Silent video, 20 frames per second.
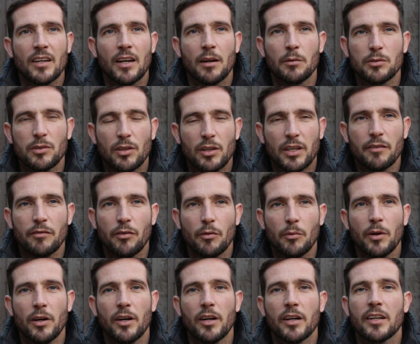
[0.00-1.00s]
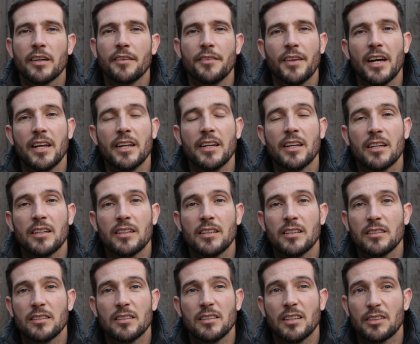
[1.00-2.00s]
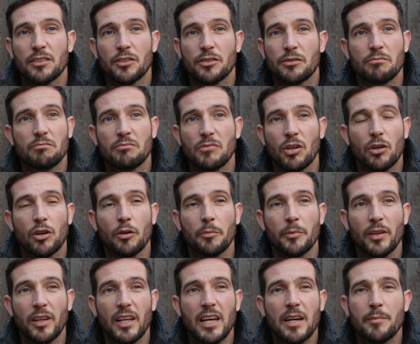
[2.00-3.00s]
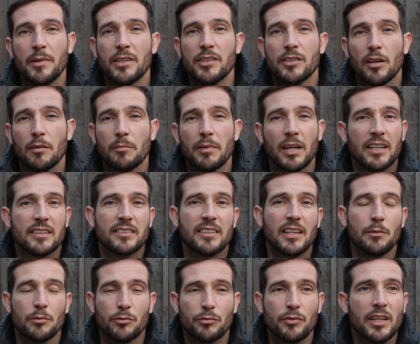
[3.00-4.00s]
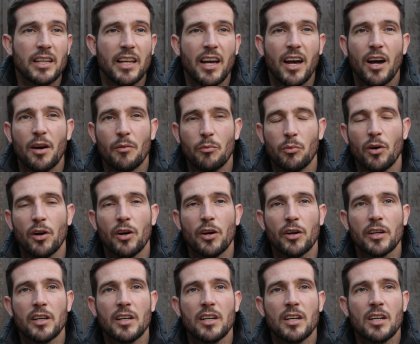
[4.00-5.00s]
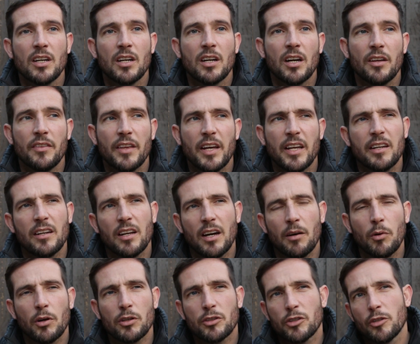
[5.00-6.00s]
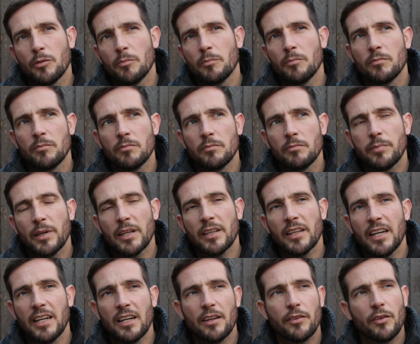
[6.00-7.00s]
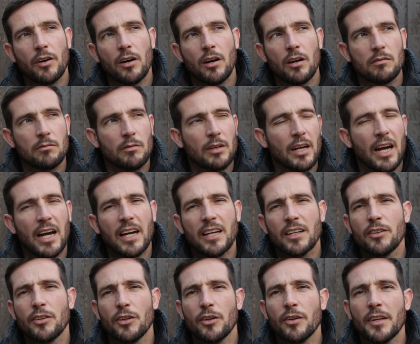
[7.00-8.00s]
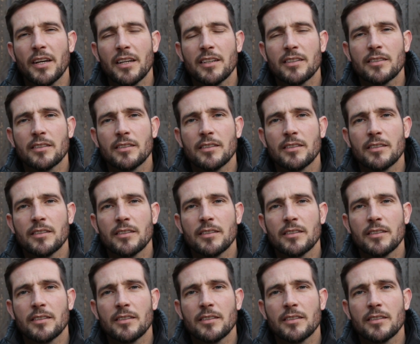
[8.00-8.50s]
I was looking for work, and then I just took up the labouring job. Like I said, it was really hard work, and then I watched him bricklay and I thought, well, I can do this.